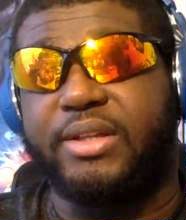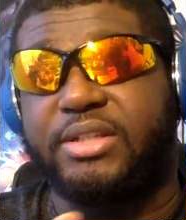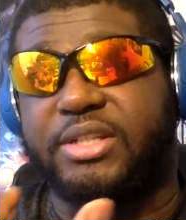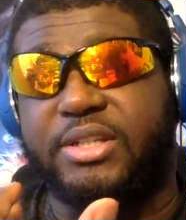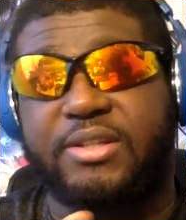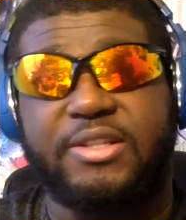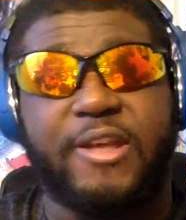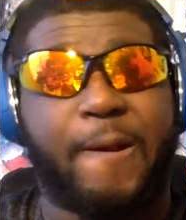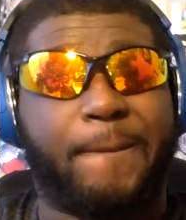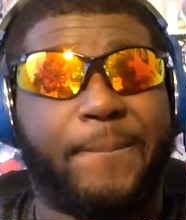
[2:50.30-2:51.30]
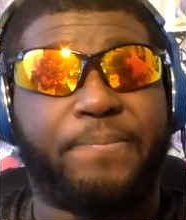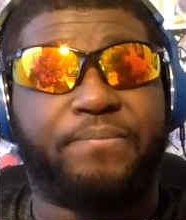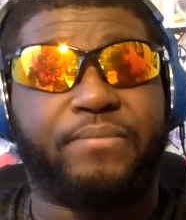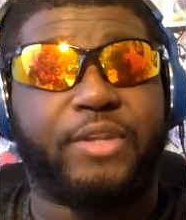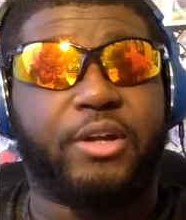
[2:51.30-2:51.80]
just accept.
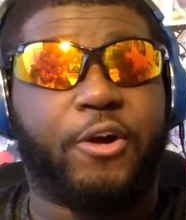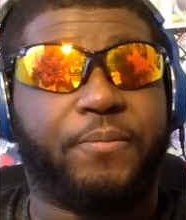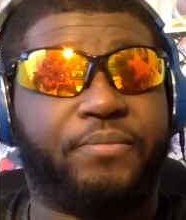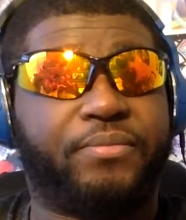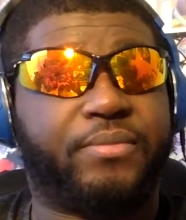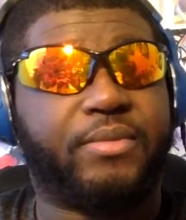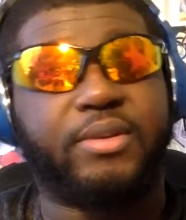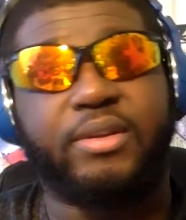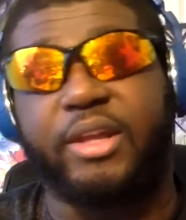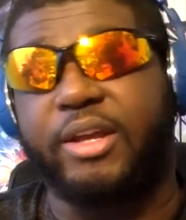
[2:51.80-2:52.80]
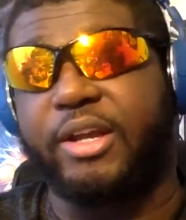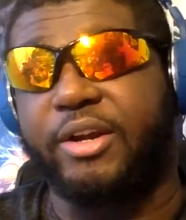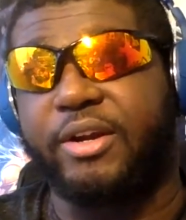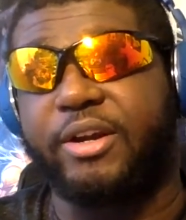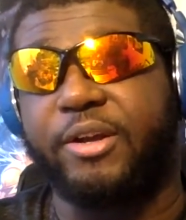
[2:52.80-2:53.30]
You know, like,
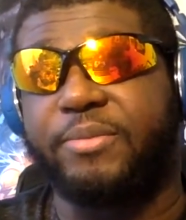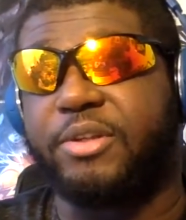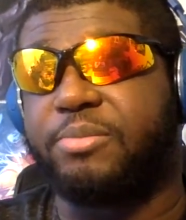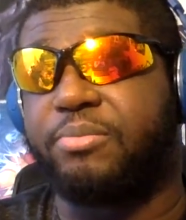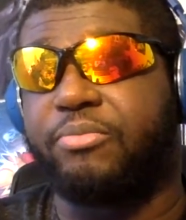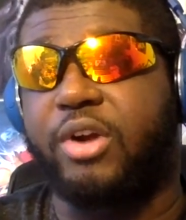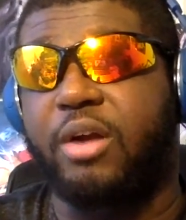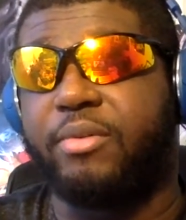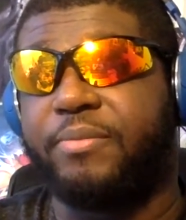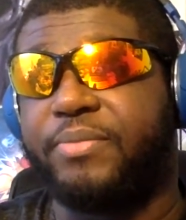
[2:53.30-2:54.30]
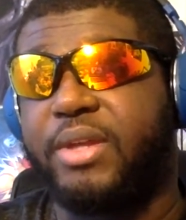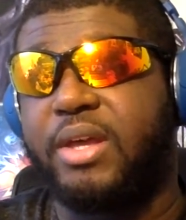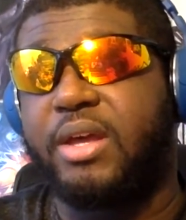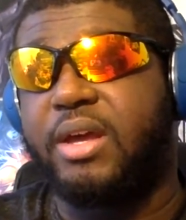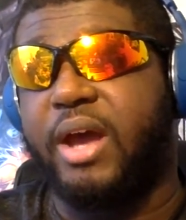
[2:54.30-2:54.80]
here comes this problem,
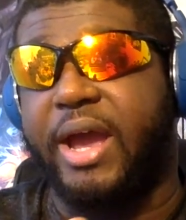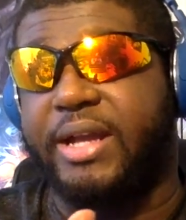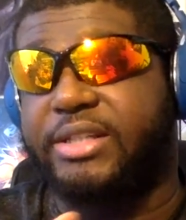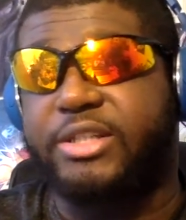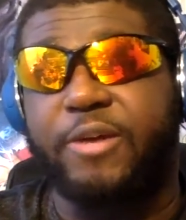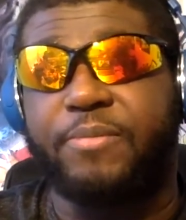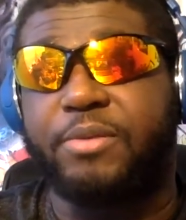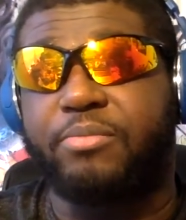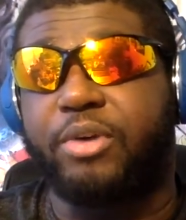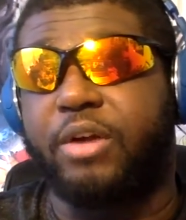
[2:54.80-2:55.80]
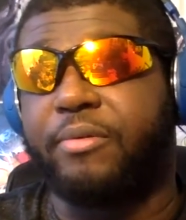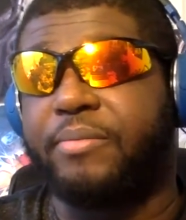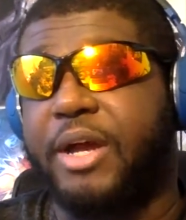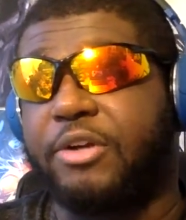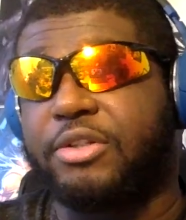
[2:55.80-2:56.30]
I accept this
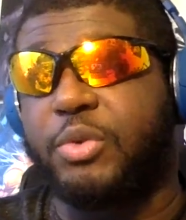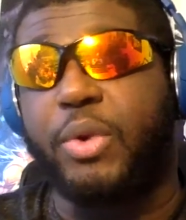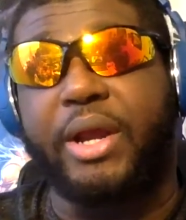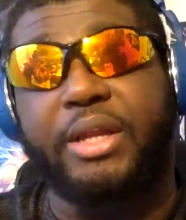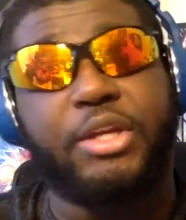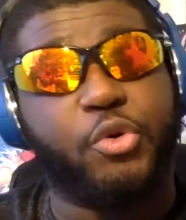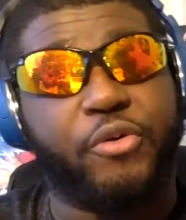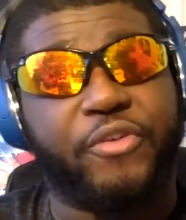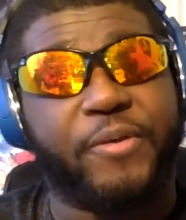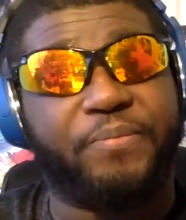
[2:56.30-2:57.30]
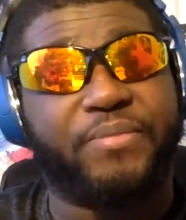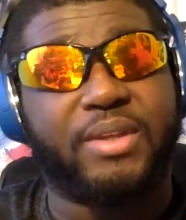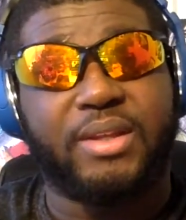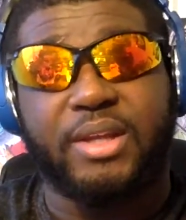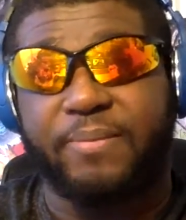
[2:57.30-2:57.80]
problem, I'll see what I can do with it.
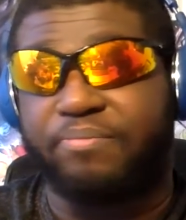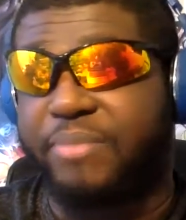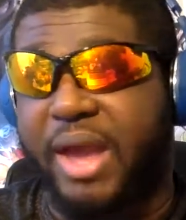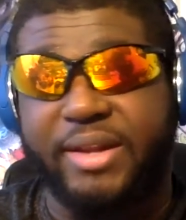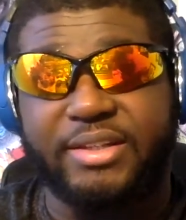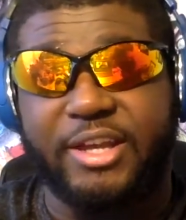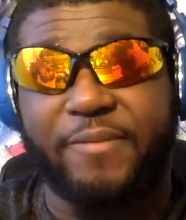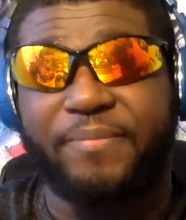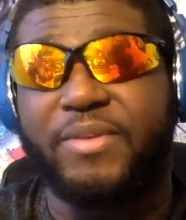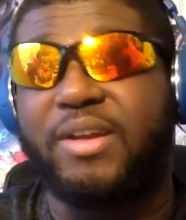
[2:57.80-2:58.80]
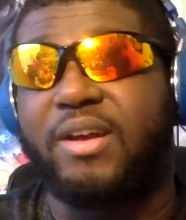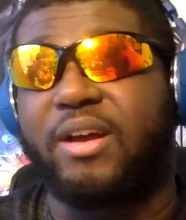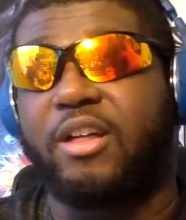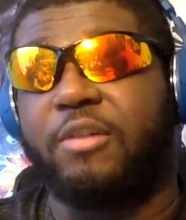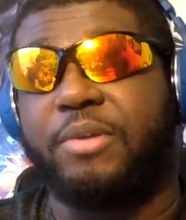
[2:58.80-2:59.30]
And that is it.
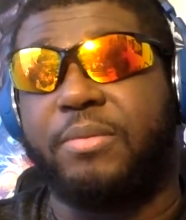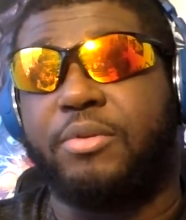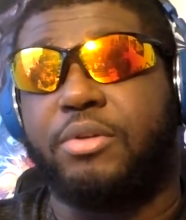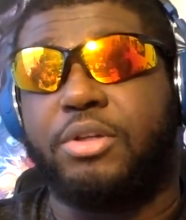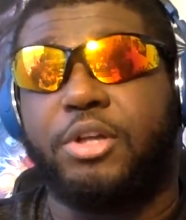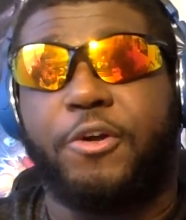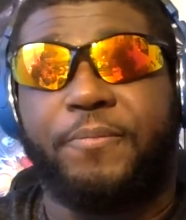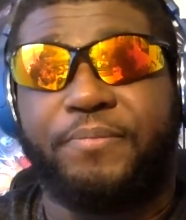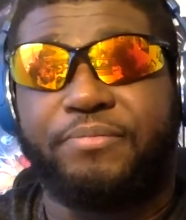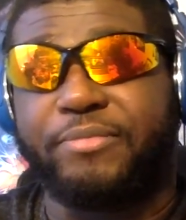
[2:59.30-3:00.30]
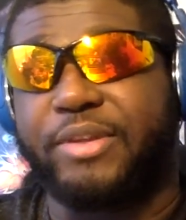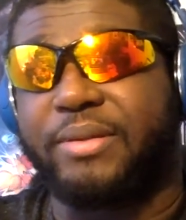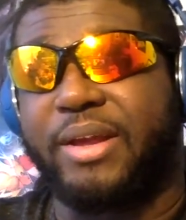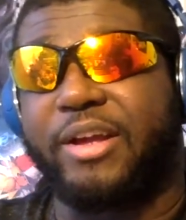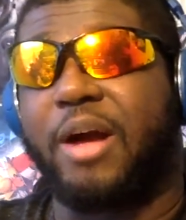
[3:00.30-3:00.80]
Other people, you know,
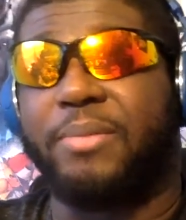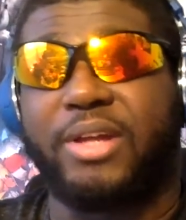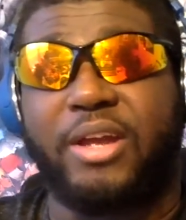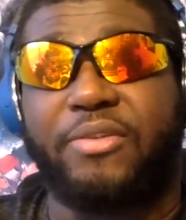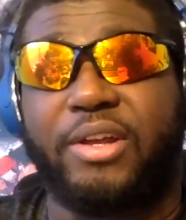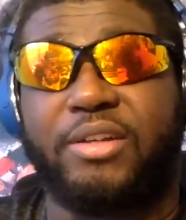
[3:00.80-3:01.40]
they complicate